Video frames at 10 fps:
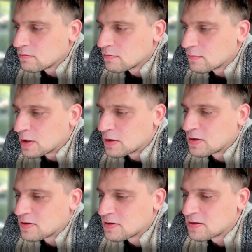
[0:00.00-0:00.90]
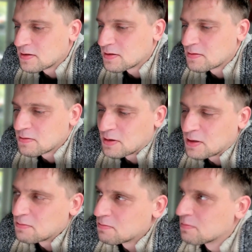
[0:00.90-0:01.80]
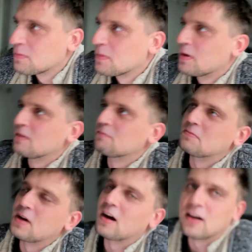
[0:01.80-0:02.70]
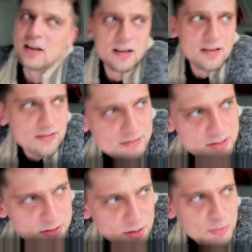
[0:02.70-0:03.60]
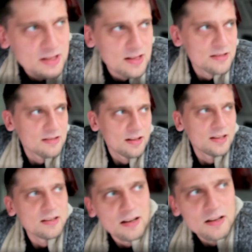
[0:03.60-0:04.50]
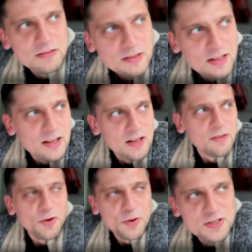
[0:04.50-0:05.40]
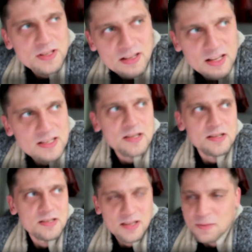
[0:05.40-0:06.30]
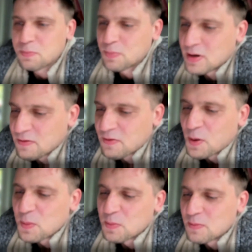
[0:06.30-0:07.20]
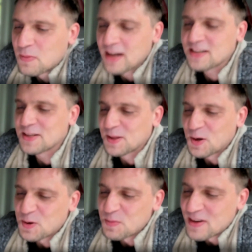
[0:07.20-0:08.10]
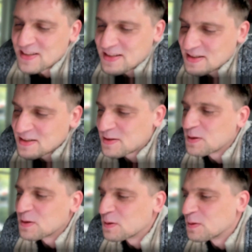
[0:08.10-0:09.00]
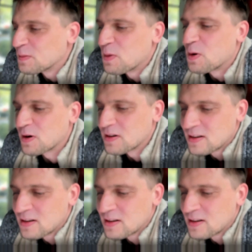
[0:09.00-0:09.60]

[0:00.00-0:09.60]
it's like, I describe it like first next step from Excel documents to more